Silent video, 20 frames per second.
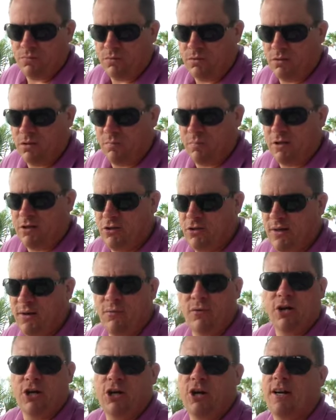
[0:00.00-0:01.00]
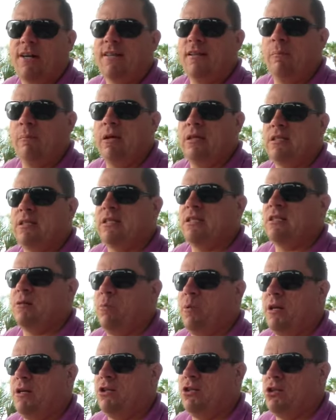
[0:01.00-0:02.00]
Depends on where you're at in the business.
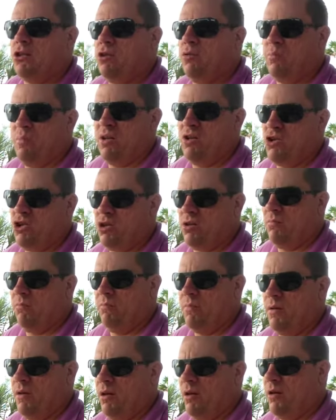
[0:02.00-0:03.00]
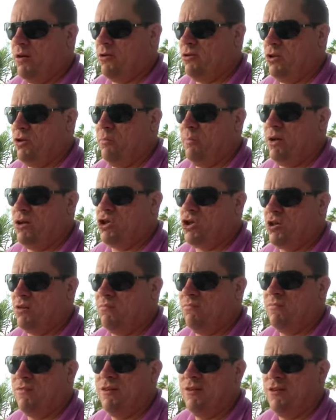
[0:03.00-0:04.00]
Depends on your budget.
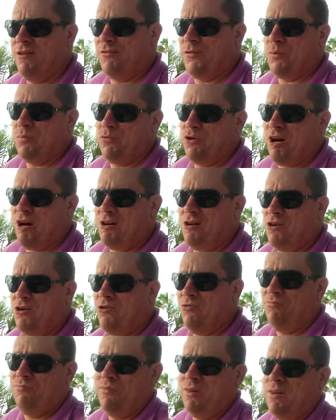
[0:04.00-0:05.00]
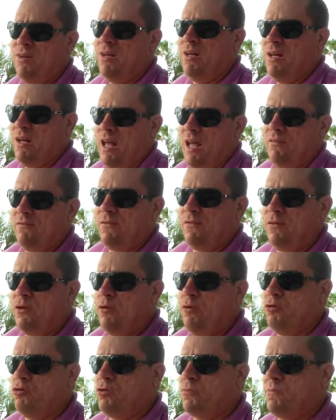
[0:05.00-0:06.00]
If you're brand new, have a
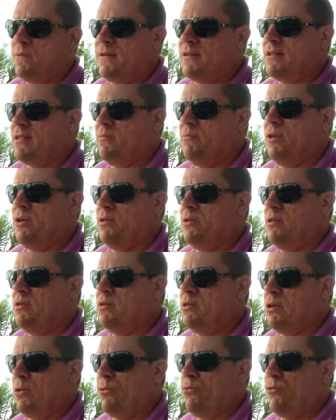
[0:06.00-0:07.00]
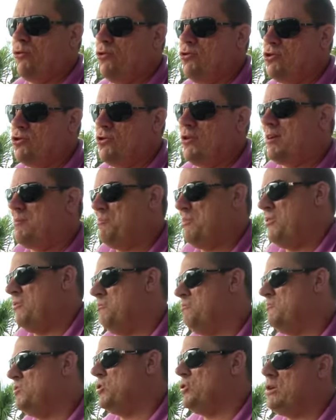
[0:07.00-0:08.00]
few $100 a month to throw at direct mail,
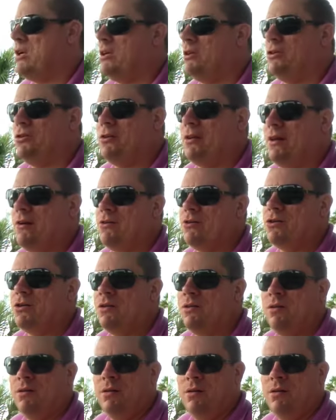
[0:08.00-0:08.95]
do yellow letters.